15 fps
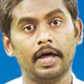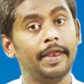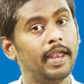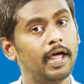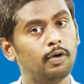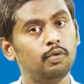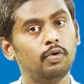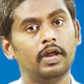
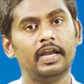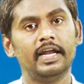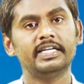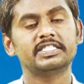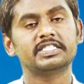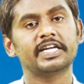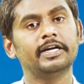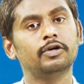now let us
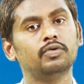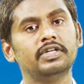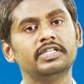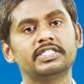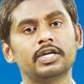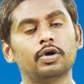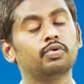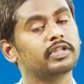try to
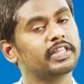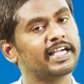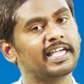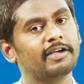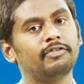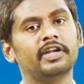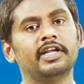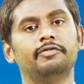list out the
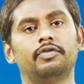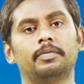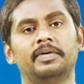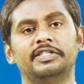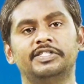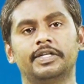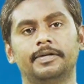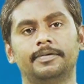given
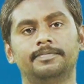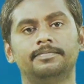information.